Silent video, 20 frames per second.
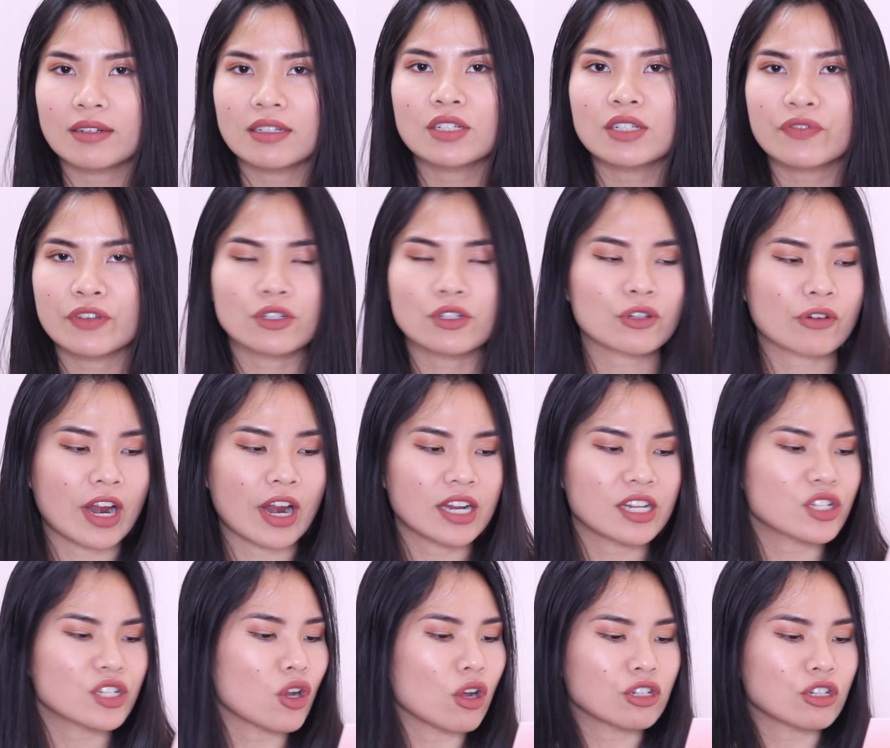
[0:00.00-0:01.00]

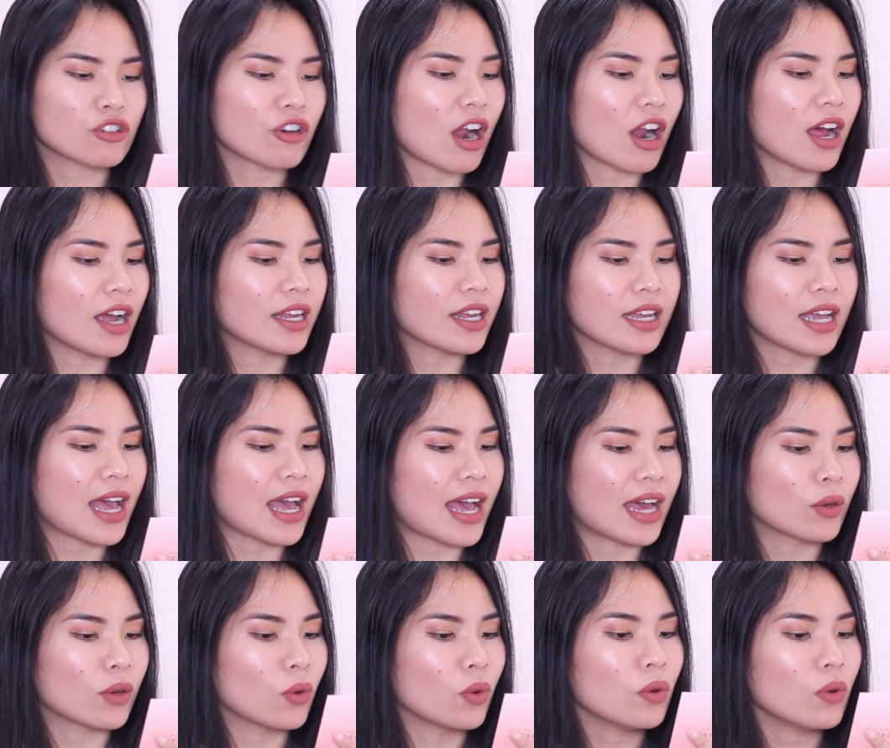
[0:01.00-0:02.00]
It's not dry
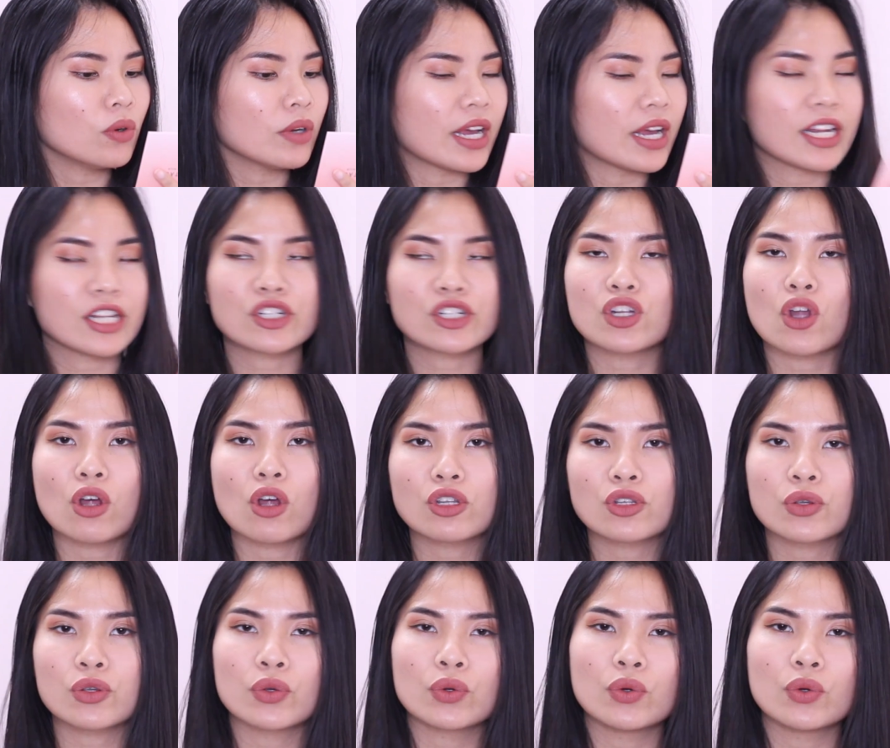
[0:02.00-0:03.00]
at all and it's not
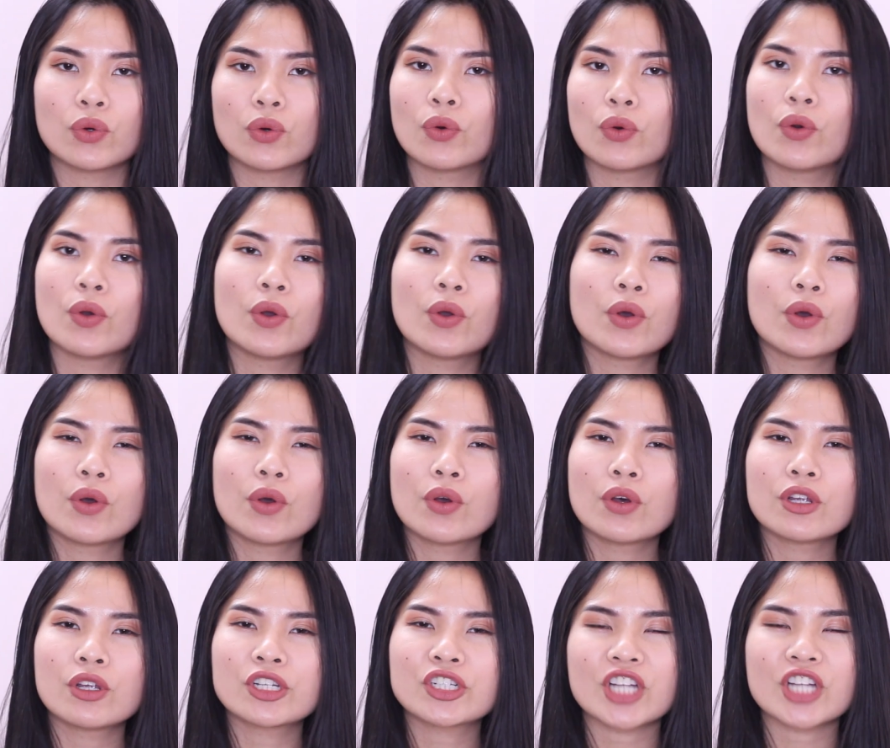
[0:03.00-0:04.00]
too
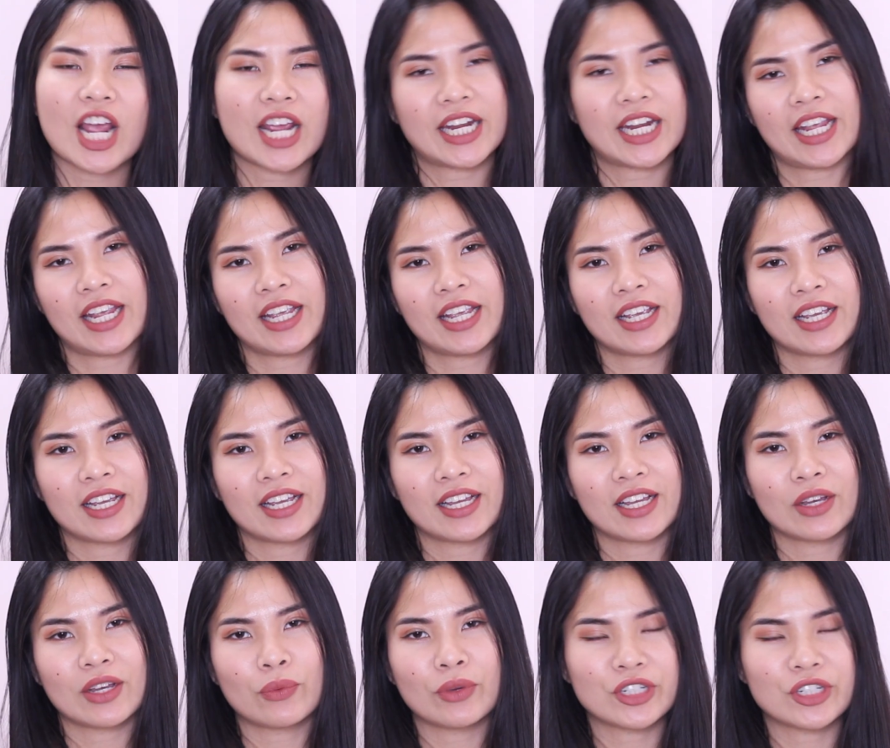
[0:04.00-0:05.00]
shiny,
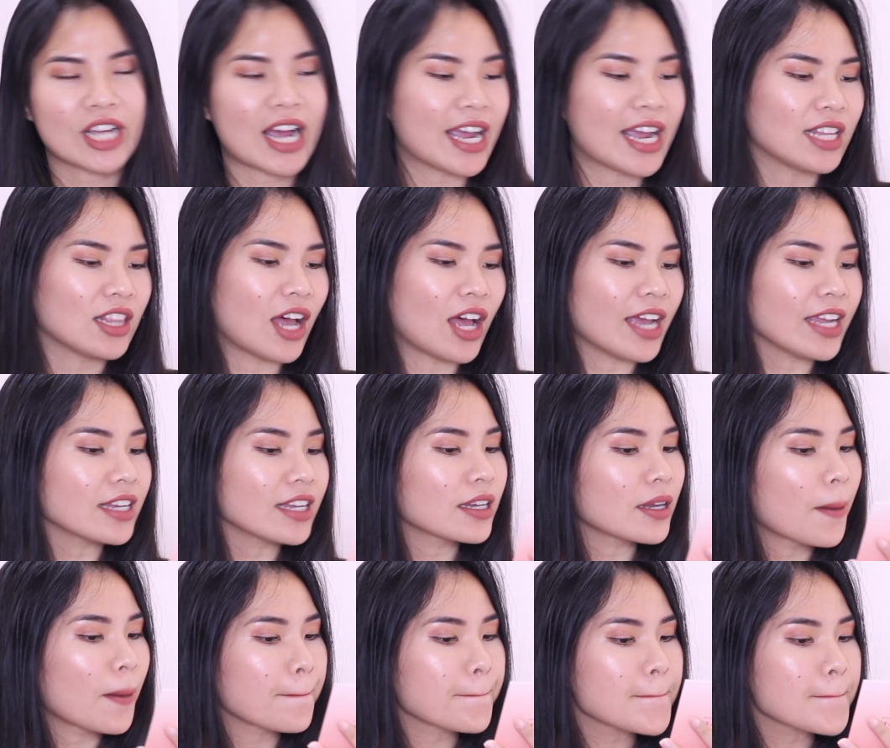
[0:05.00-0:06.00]
which I
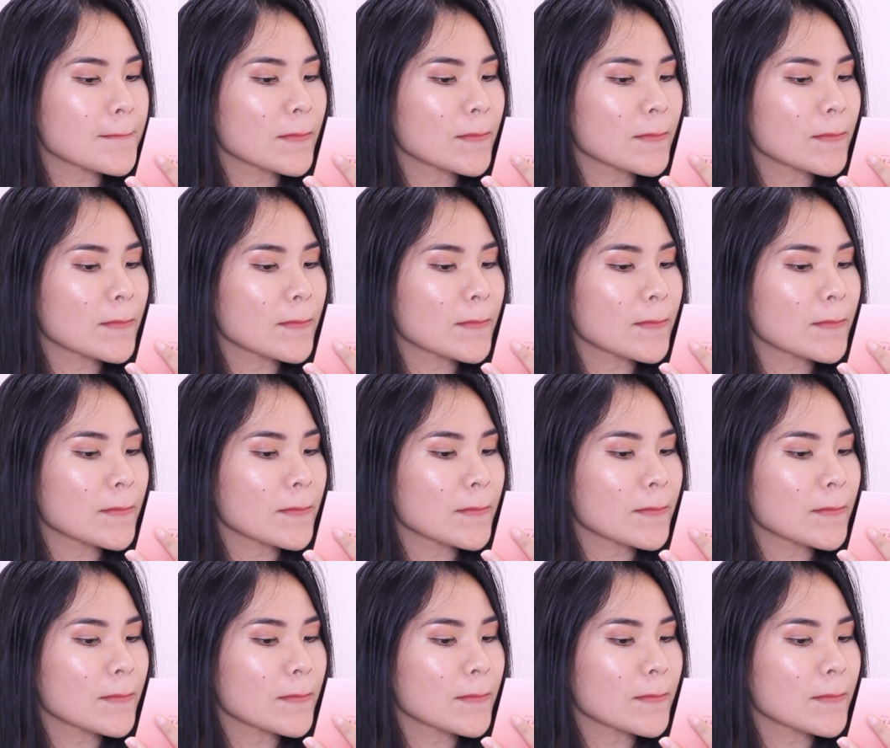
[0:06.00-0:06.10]
like,